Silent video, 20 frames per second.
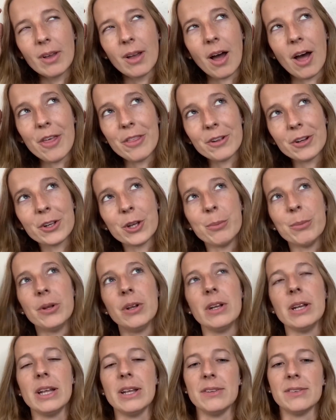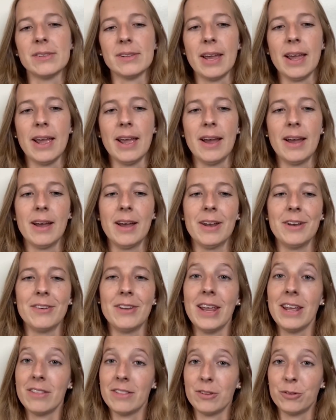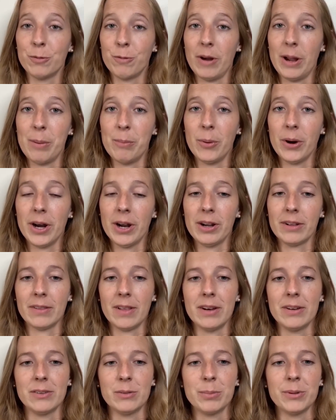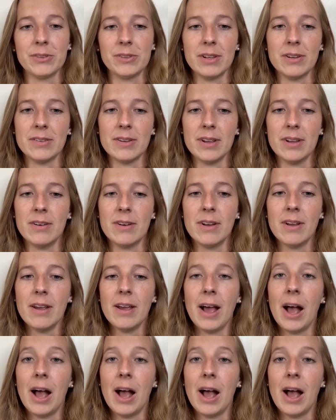Other communities can take this framework that is presented,